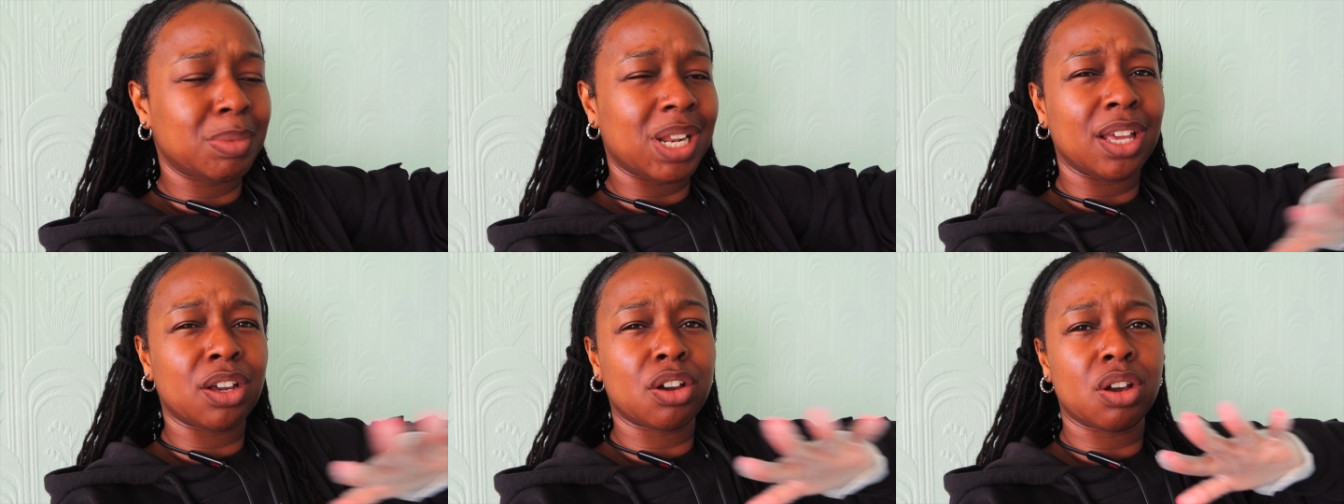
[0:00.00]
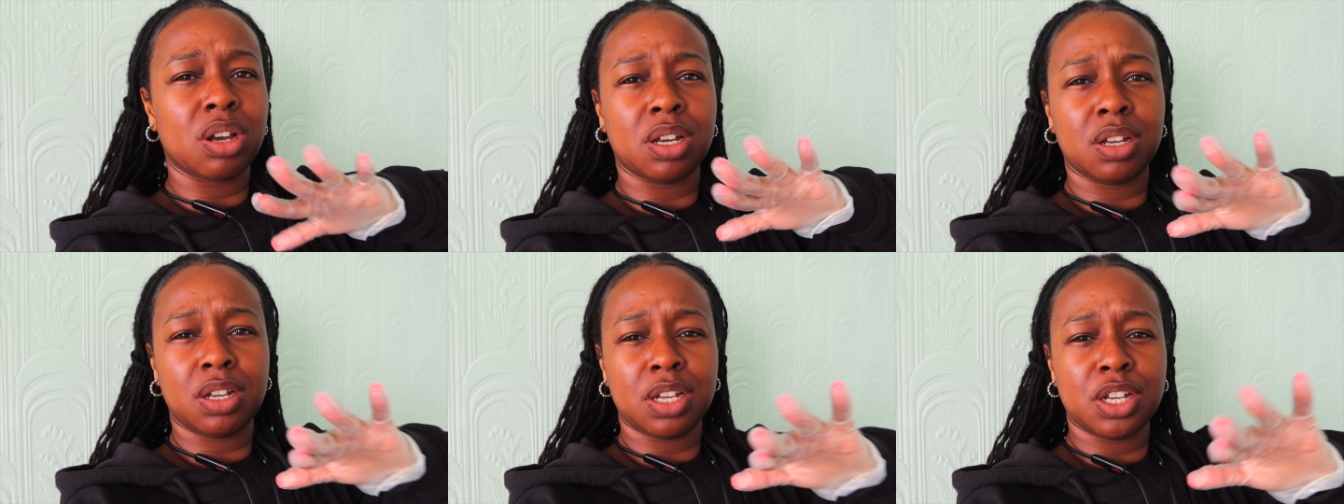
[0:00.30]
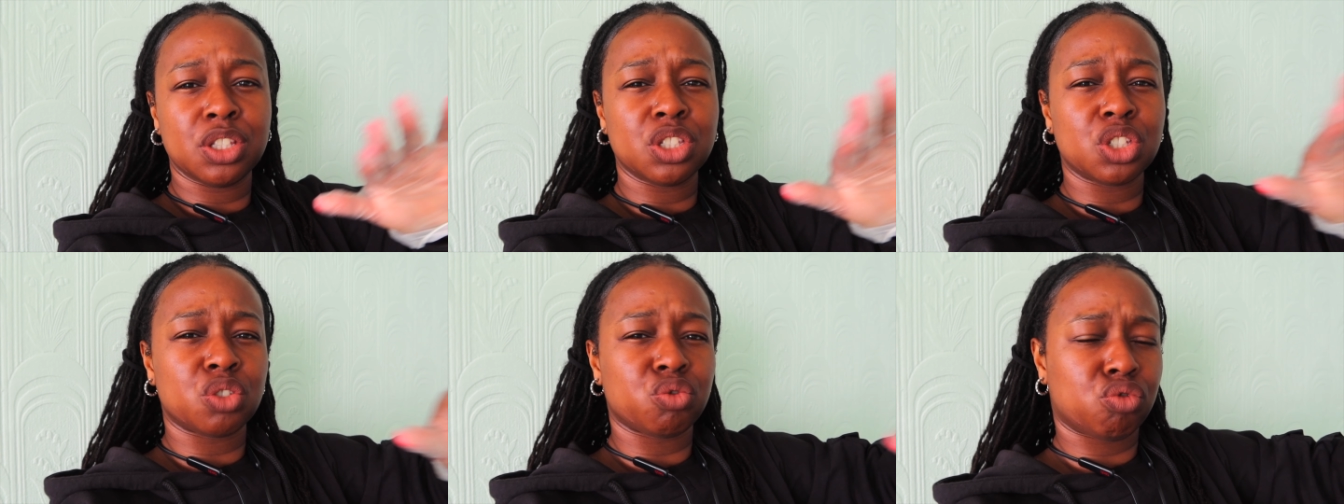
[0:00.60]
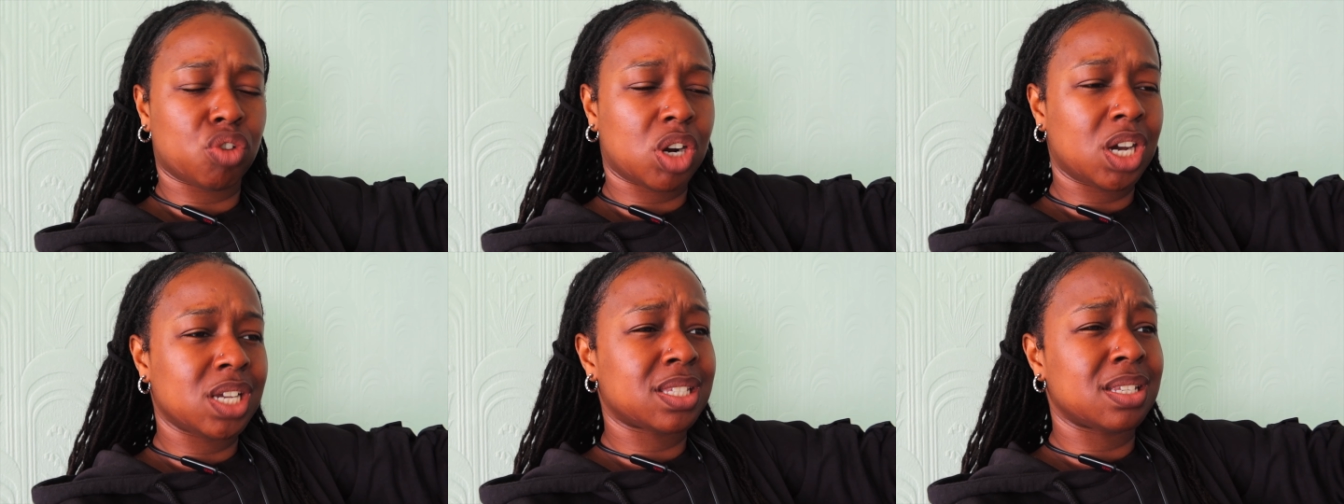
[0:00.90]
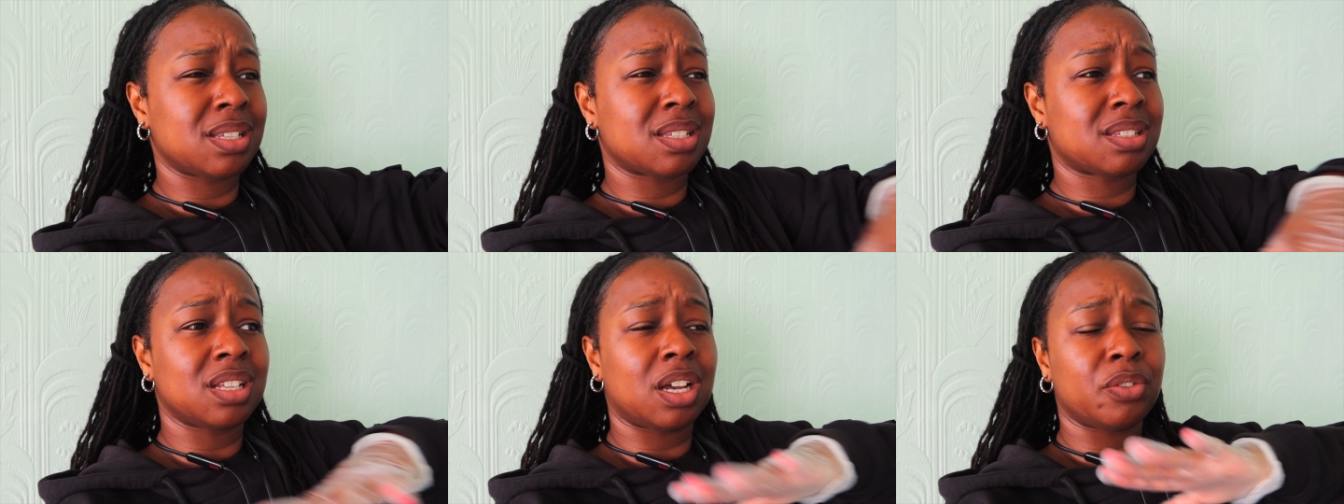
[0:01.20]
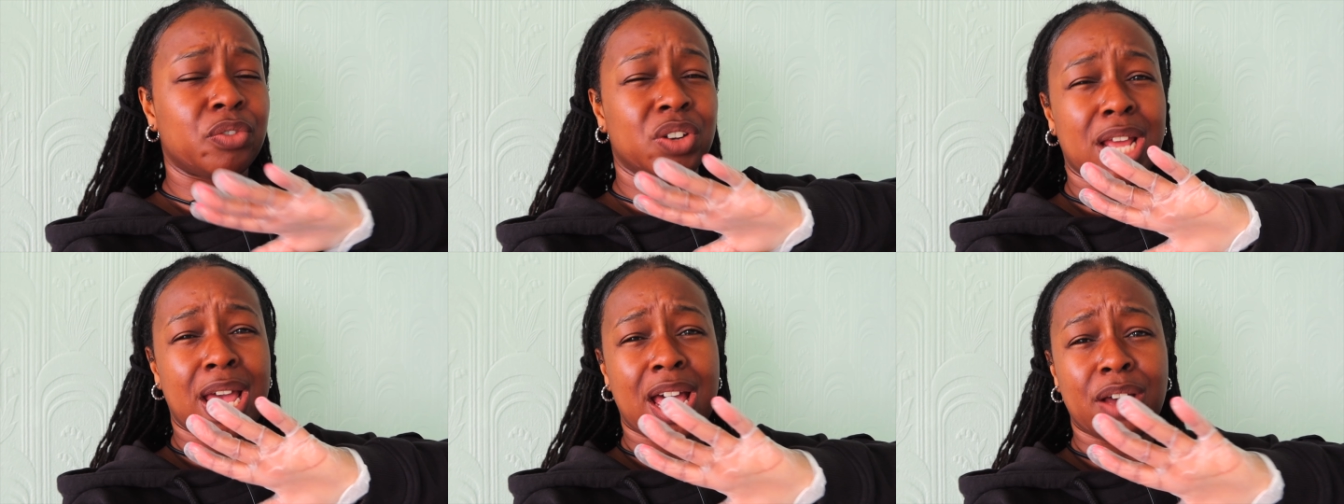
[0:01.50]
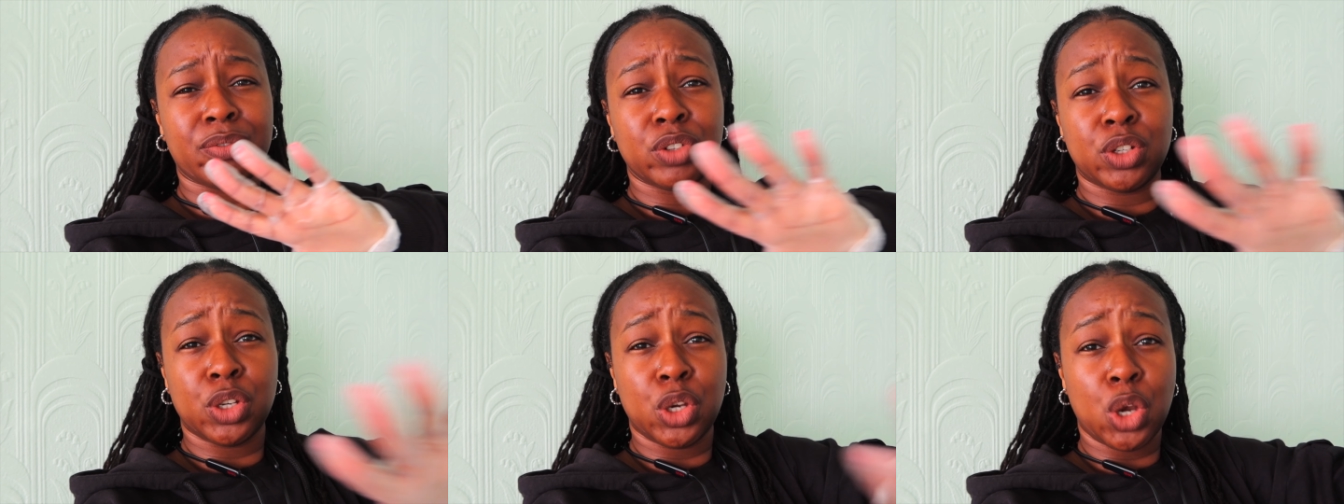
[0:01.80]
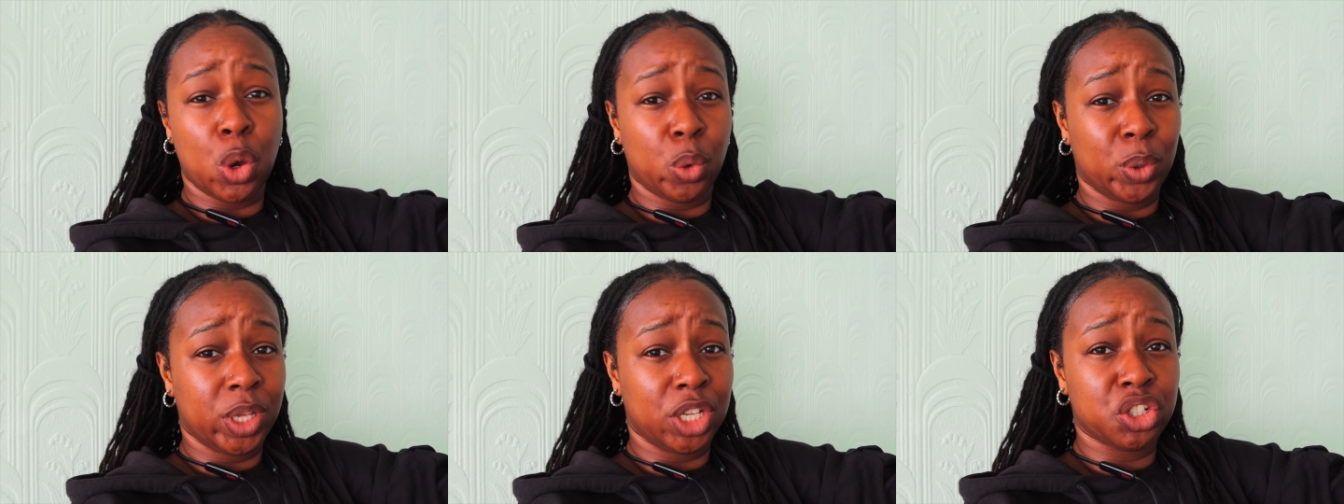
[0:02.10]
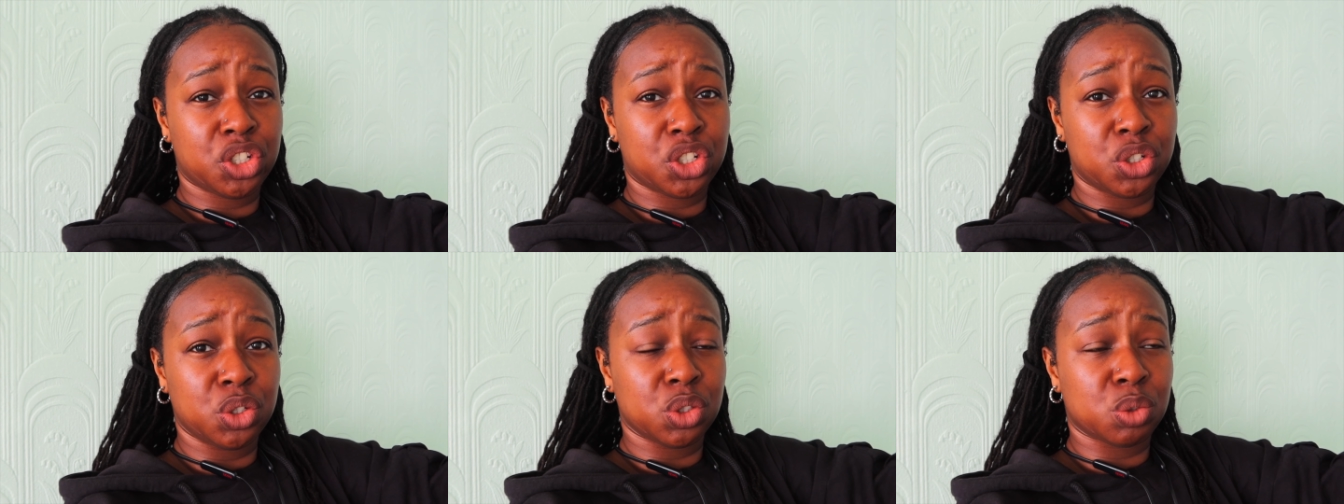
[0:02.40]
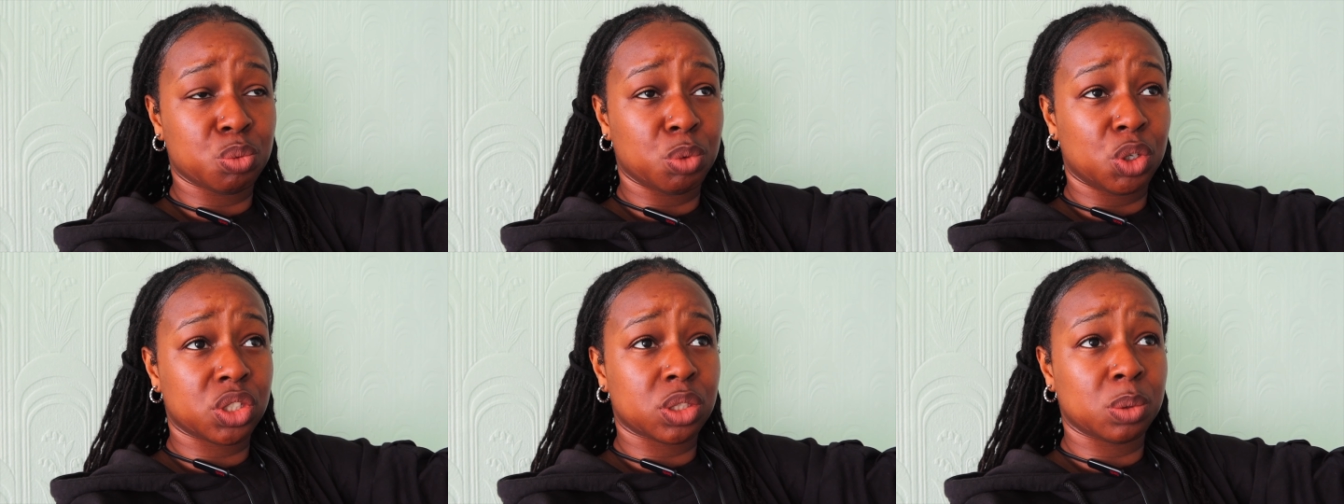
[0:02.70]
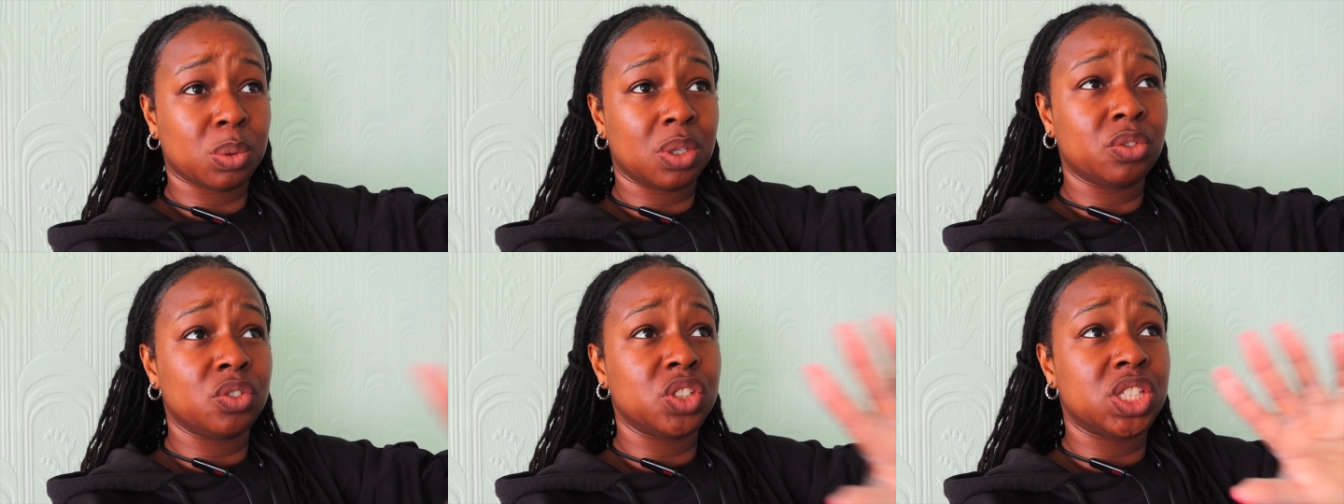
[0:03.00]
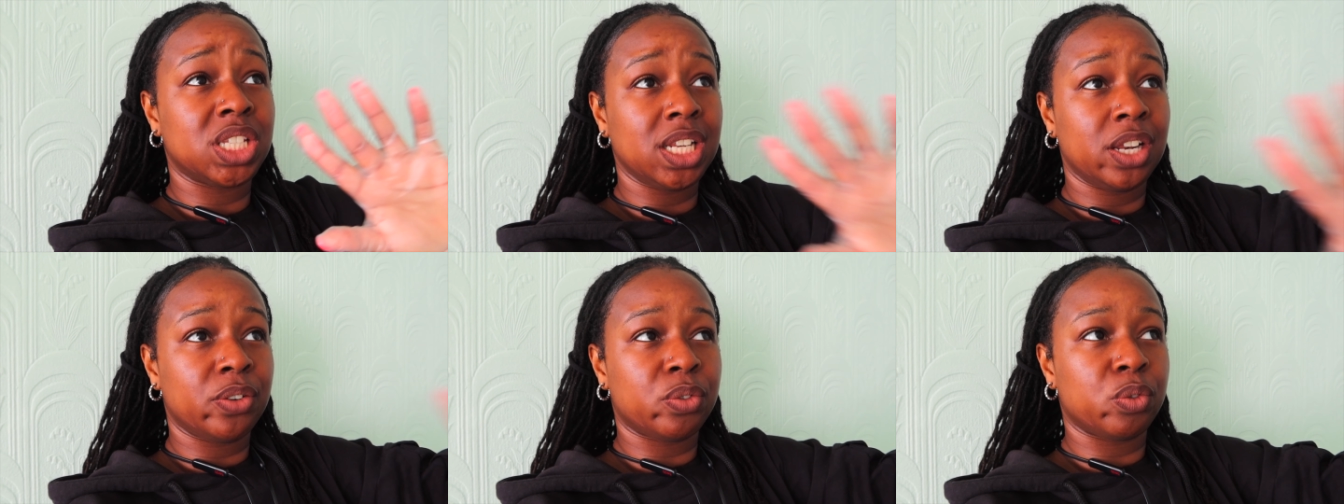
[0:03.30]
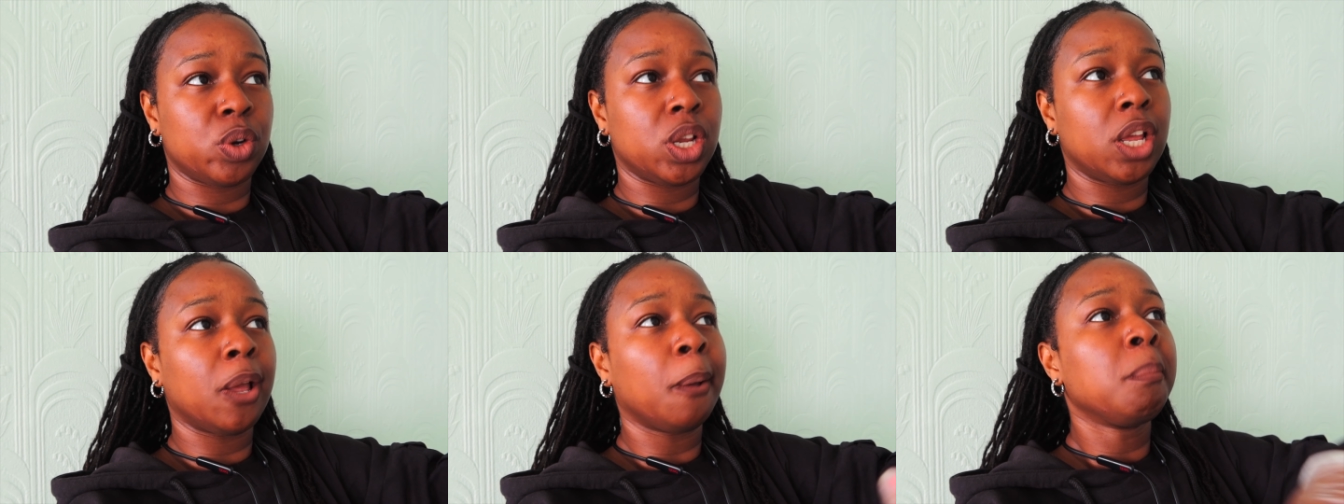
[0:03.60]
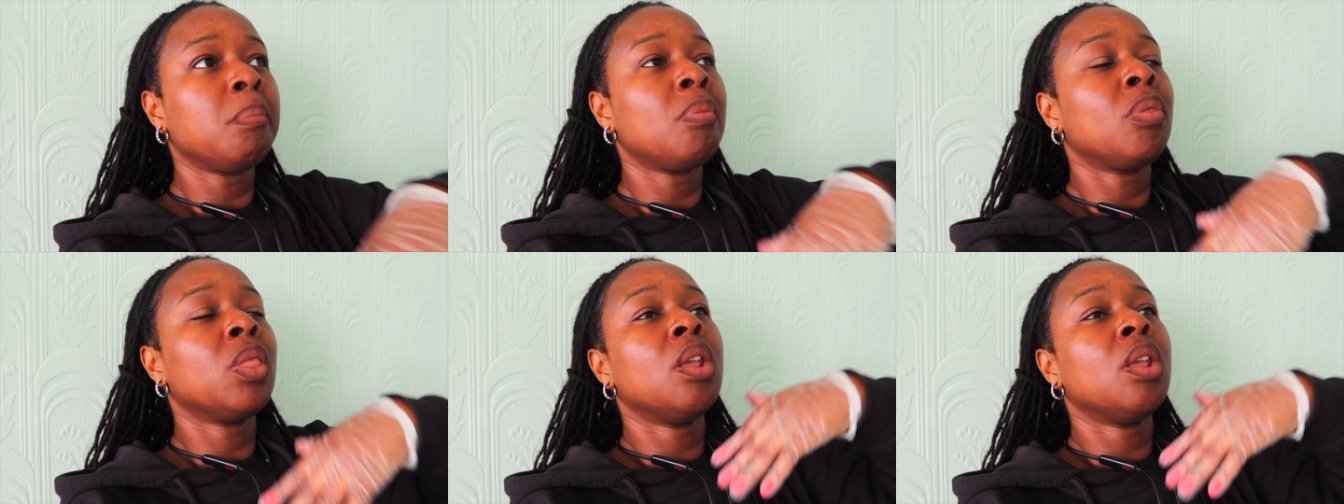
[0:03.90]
like curtains, rugs and stuff, and I have no issues whatsoever with delivery.